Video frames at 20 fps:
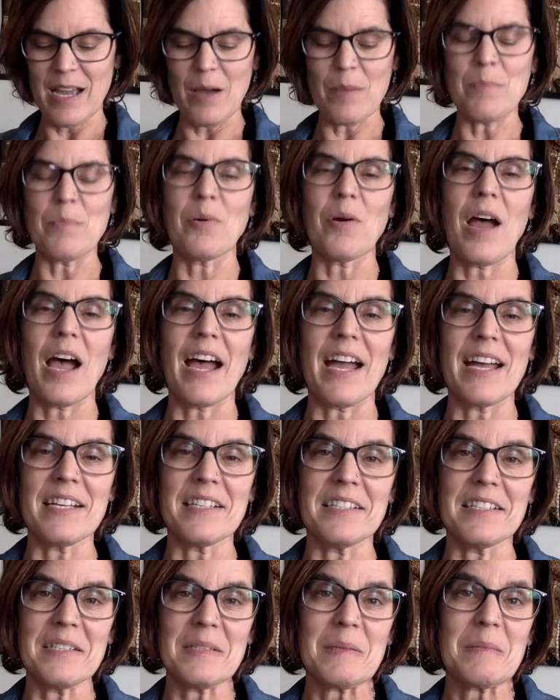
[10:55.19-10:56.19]
a
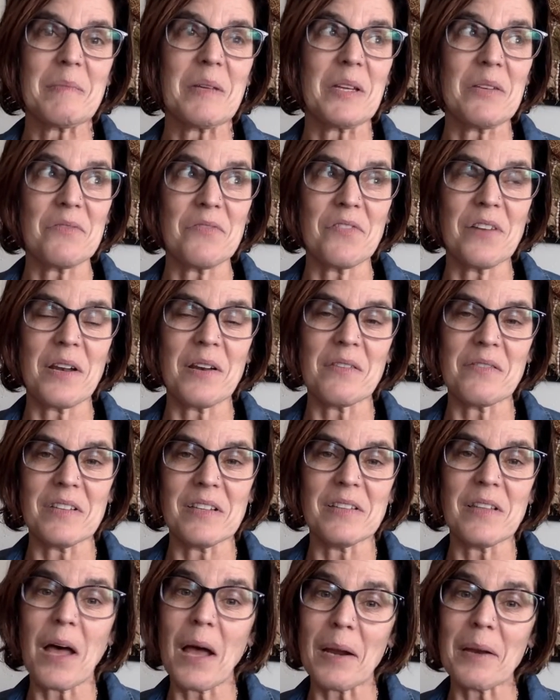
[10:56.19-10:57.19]
prize in front of a
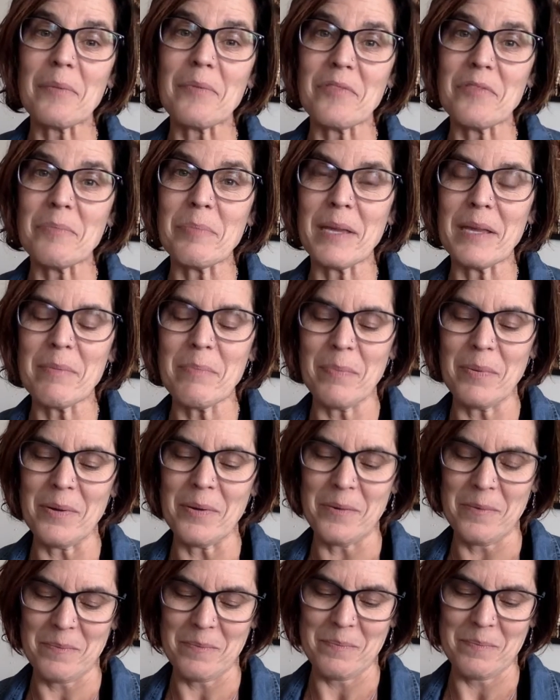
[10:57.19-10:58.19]
lot of people.